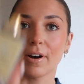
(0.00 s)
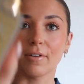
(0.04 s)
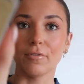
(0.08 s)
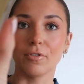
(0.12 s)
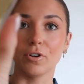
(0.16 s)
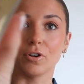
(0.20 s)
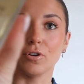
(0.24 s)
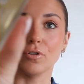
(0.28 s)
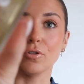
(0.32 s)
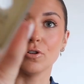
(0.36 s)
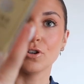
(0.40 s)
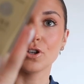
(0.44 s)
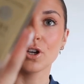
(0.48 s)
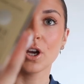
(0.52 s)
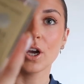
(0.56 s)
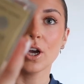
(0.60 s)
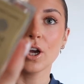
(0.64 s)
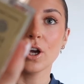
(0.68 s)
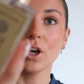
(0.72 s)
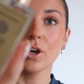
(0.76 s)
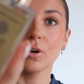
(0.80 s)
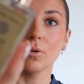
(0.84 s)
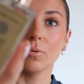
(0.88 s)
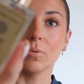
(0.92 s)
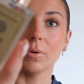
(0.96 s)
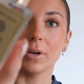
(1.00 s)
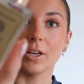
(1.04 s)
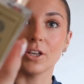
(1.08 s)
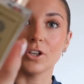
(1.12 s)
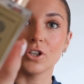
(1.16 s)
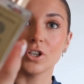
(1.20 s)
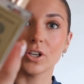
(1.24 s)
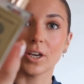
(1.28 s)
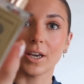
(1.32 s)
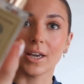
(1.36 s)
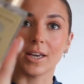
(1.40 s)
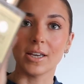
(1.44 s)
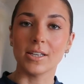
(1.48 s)
Rouge,
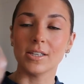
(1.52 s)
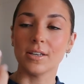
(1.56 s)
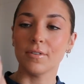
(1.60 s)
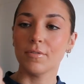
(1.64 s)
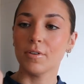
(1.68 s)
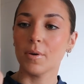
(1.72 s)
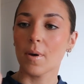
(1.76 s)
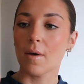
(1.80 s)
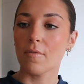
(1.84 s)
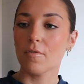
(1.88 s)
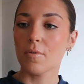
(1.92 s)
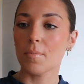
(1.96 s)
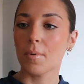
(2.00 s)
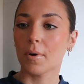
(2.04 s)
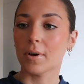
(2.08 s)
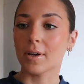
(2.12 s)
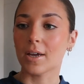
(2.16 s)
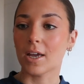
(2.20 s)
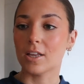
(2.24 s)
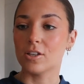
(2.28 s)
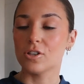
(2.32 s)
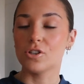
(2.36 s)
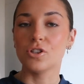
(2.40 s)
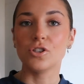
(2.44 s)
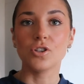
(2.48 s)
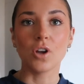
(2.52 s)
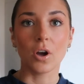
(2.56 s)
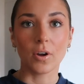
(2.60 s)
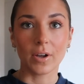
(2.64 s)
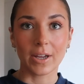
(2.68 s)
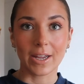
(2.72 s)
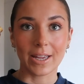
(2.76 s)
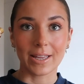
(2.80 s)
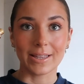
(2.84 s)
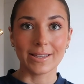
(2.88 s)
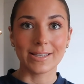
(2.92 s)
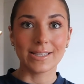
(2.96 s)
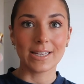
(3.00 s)
which is, if you ever buy it, it's
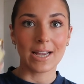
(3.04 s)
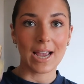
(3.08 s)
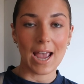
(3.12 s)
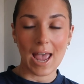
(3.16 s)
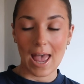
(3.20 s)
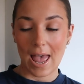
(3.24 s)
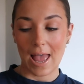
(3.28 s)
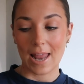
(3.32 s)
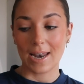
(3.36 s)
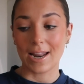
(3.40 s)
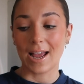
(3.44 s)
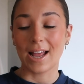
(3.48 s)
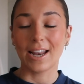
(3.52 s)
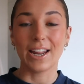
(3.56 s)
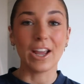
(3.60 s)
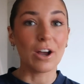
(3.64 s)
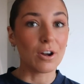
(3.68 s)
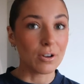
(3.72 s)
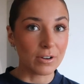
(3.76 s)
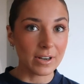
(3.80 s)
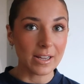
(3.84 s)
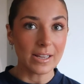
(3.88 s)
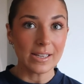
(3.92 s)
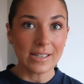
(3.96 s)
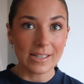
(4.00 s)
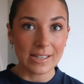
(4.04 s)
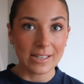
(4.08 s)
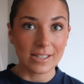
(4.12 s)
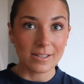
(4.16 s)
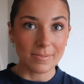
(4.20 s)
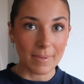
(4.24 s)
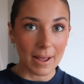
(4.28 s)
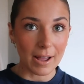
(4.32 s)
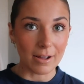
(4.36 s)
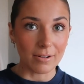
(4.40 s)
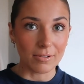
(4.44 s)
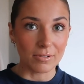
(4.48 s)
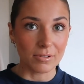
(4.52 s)
9 in 10, and it honestly
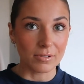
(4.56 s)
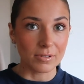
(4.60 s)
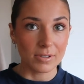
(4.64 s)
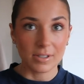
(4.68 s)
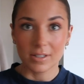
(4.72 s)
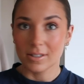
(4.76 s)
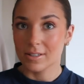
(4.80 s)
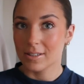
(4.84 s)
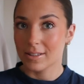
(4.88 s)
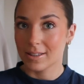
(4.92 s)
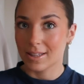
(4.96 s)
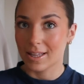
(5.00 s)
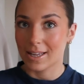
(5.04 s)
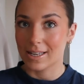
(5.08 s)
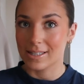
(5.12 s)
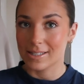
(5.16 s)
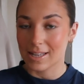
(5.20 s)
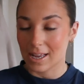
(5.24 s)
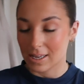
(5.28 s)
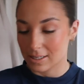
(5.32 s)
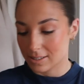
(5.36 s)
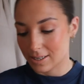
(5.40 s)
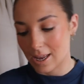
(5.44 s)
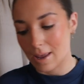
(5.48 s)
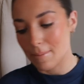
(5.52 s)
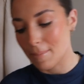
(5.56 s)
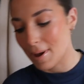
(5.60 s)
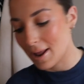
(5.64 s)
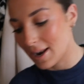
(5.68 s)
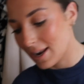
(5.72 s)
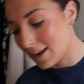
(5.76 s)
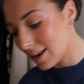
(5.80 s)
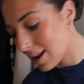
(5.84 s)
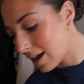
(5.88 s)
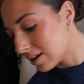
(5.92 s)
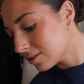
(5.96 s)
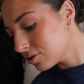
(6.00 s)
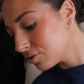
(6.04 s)
smells the exact same and
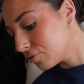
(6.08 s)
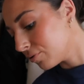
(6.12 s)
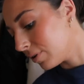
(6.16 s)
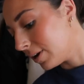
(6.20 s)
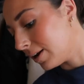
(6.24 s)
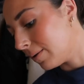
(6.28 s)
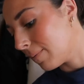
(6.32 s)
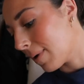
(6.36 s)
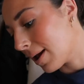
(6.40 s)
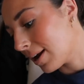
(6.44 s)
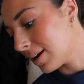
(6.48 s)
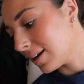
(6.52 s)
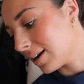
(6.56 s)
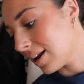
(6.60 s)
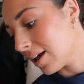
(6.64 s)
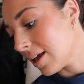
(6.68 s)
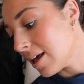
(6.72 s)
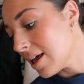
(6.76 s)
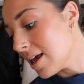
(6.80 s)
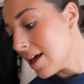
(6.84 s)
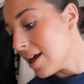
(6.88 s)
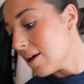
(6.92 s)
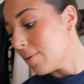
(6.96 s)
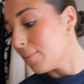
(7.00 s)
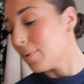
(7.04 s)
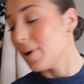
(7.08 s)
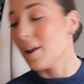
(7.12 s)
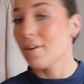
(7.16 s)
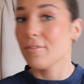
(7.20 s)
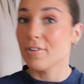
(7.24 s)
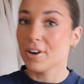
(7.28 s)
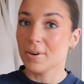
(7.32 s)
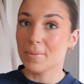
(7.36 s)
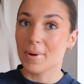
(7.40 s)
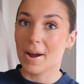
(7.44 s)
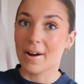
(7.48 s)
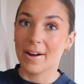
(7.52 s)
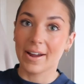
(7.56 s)
it lasts really well. And
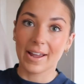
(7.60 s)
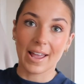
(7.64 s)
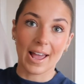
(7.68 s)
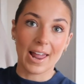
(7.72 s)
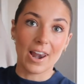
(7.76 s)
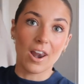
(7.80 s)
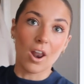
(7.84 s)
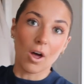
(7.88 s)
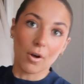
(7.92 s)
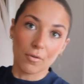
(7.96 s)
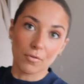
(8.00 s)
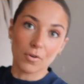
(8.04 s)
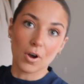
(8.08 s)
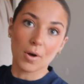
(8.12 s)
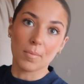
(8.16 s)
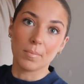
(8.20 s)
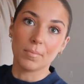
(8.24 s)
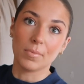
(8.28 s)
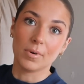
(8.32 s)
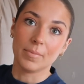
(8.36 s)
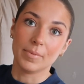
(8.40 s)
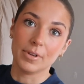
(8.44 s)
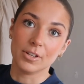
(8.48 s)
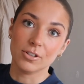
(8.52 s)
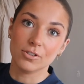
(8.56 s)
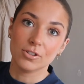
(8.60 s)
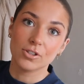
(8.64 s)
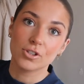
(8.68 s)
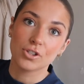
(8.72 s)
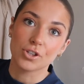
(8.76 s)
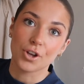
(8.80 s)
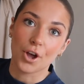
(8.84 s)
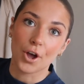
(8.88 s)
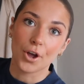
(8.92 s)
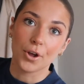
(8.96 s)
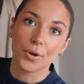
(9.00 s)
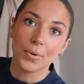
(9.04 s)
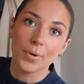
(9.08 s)
whenever I wear it, I get a lot of compliments,
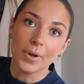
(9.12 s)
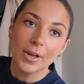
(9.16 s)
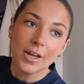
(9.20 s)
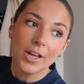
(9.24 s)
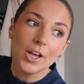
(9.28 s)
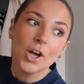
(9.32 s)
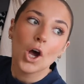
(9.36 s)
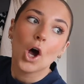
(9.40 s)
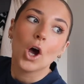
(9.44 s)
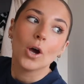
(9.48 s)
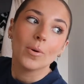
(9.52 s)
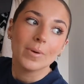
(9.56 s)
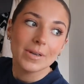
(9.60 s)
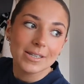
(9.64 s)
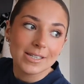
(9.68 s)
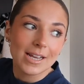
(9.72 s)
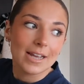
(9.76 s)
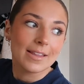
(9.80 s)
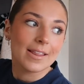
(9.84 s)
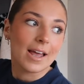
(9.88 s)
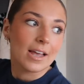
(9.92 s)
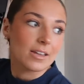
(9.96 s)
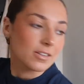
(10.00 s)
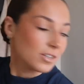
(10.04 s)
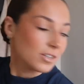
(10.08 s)
so I always take that